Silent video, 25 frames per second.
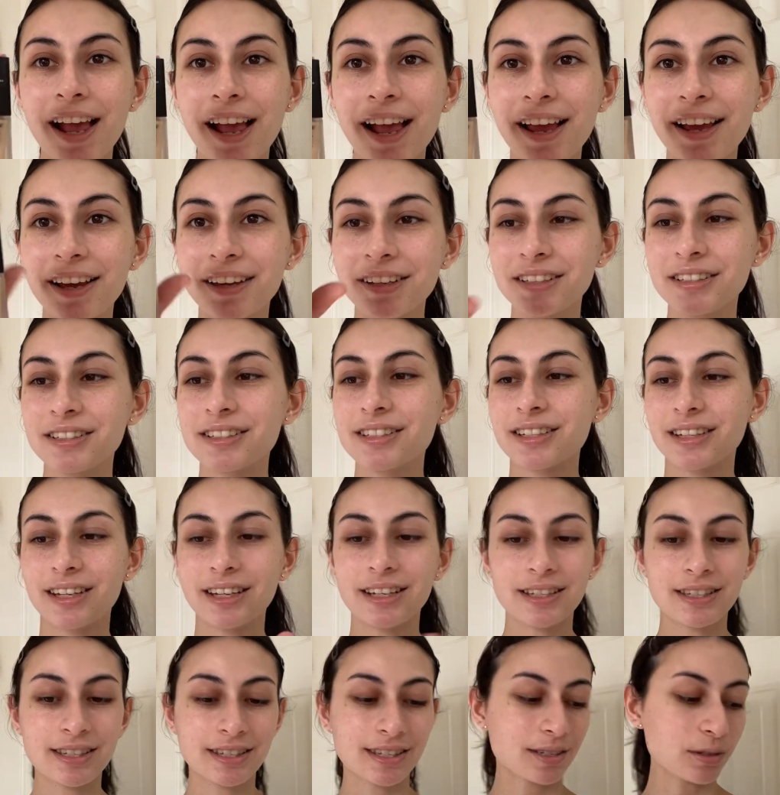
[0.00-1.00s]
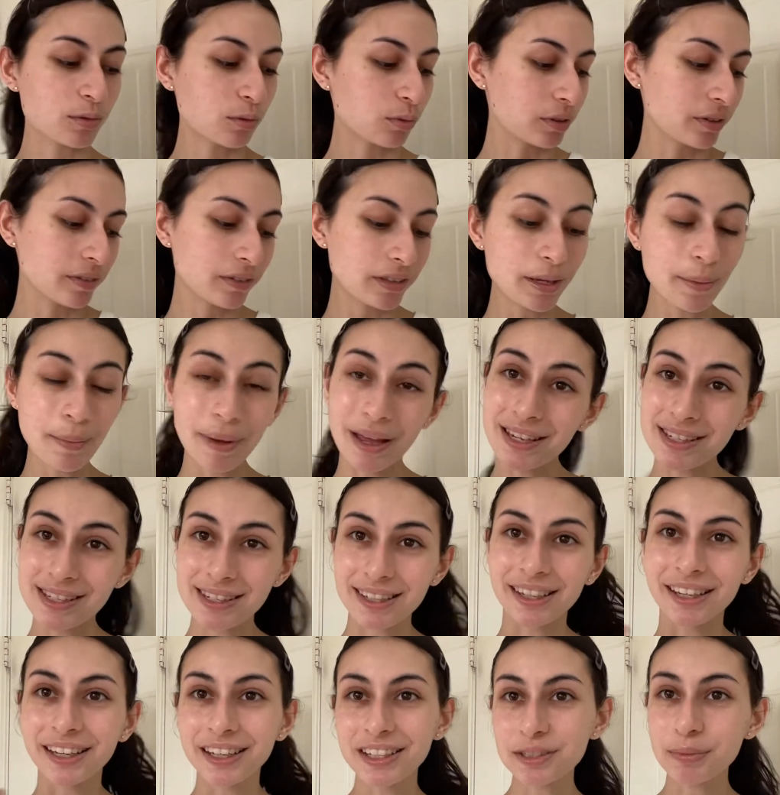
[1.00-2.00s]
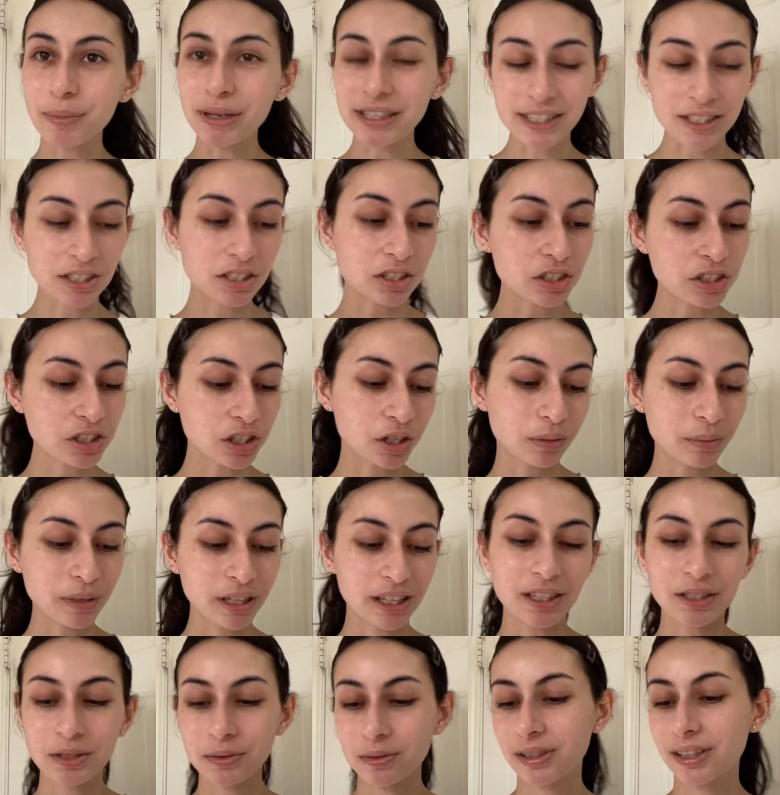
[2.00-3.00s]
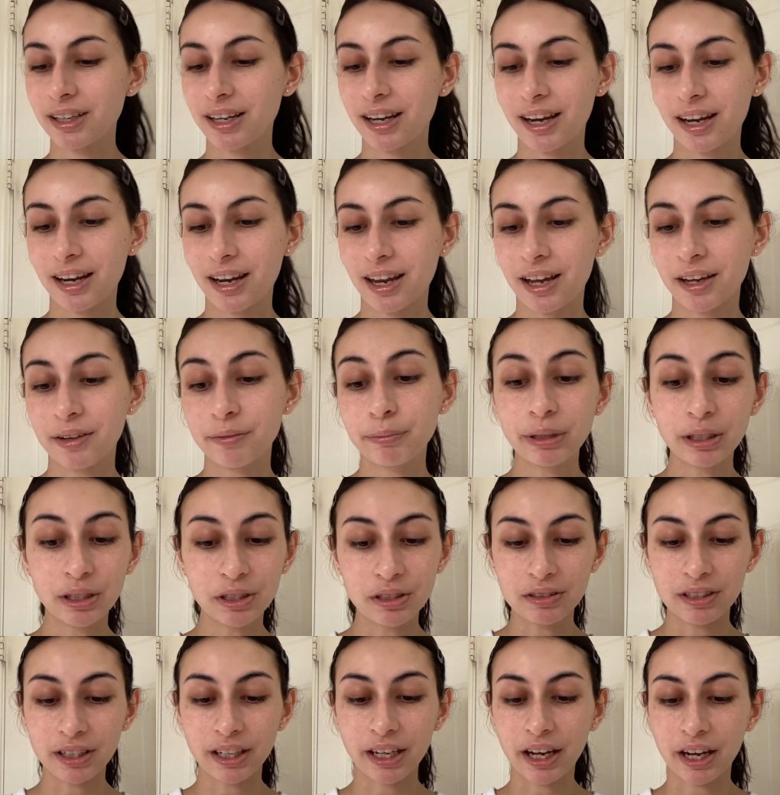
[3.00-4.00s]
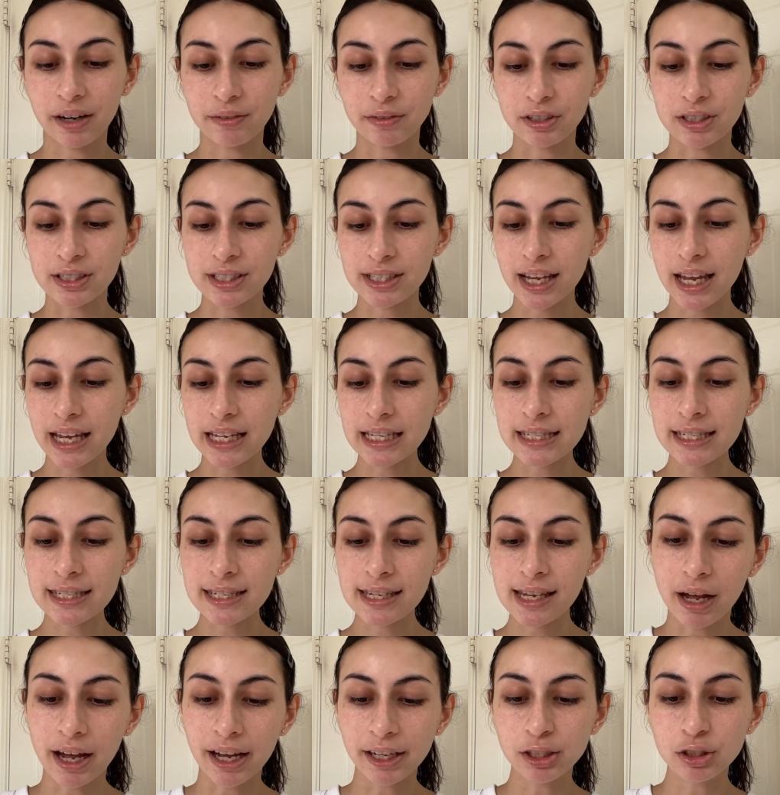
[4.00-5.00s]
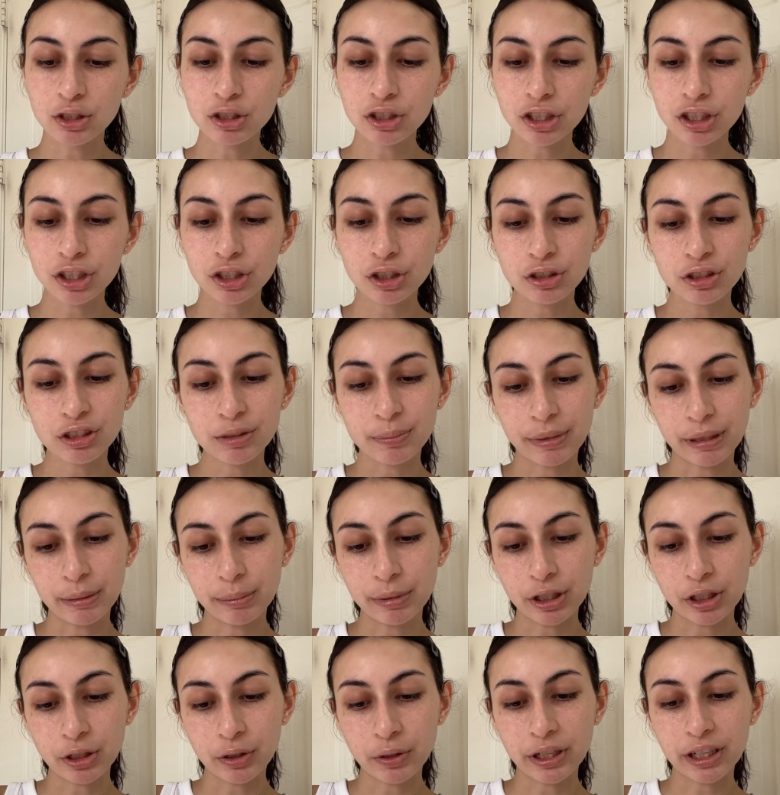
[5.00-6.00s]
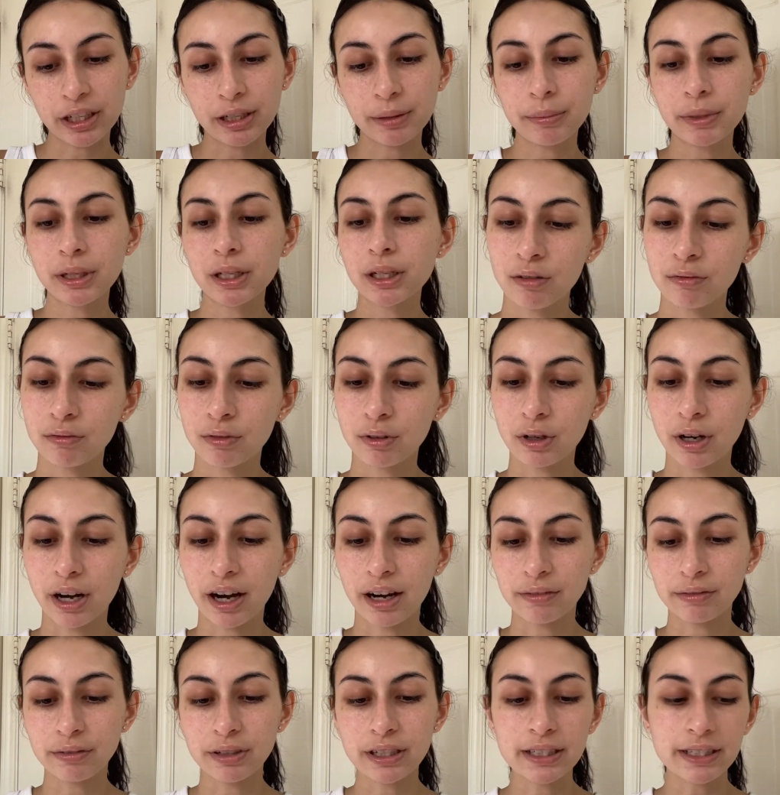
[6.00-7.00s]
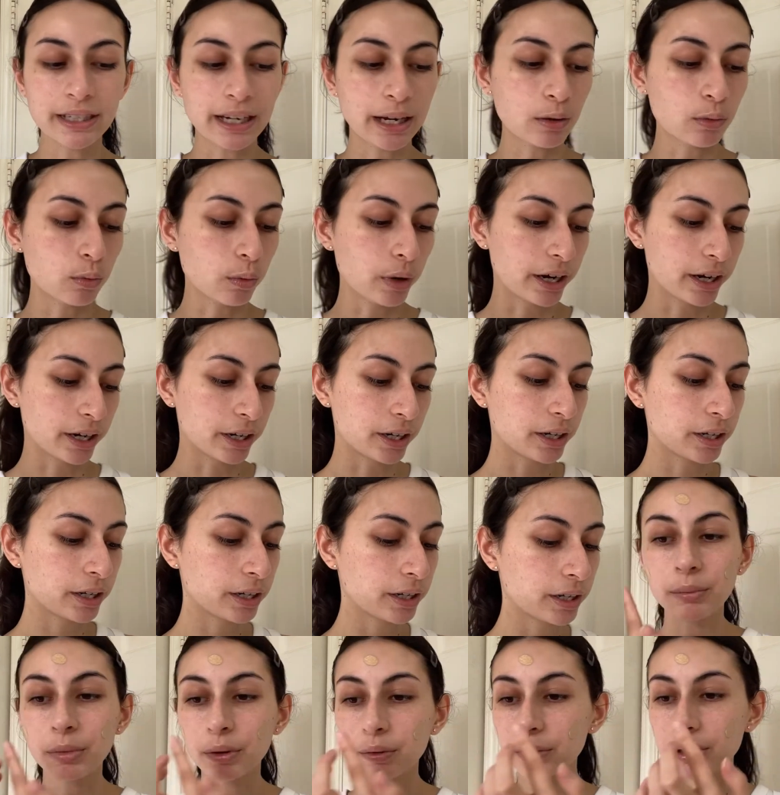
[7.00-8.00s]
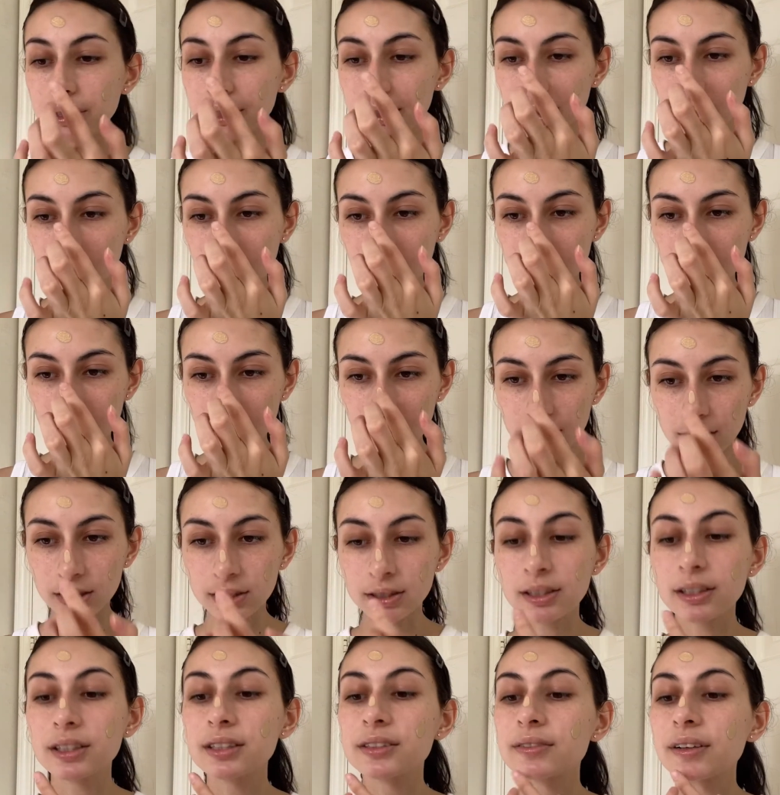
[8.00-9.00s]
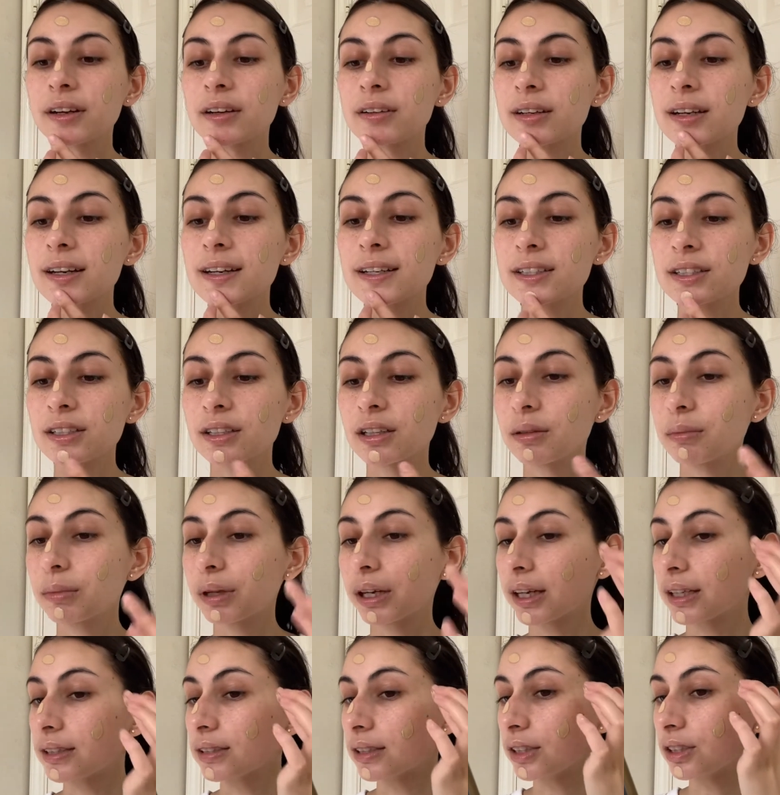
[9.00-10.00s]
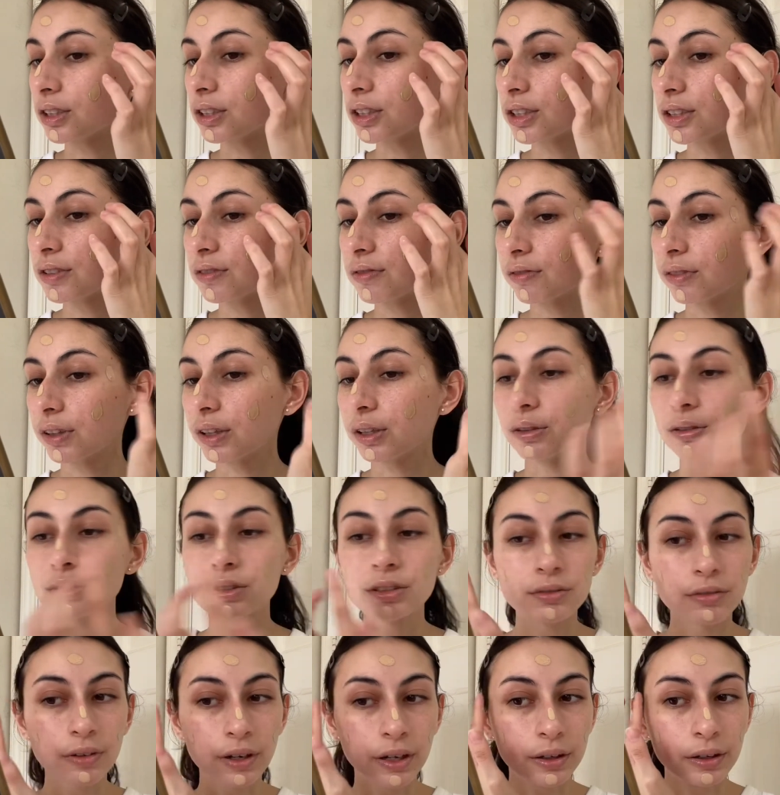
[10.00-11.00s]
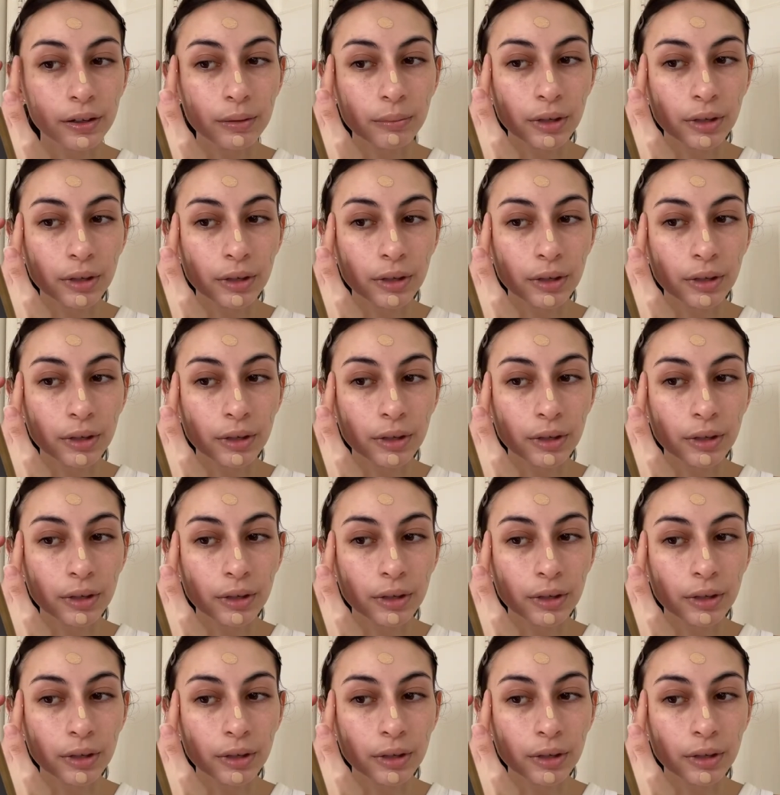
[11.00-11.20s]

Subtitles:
And it's one of the best things. My sister showed me this one and I've been using it ever since. I usually use BB cream for everyday wear, but recently I've changed it to this foundation because it just feels very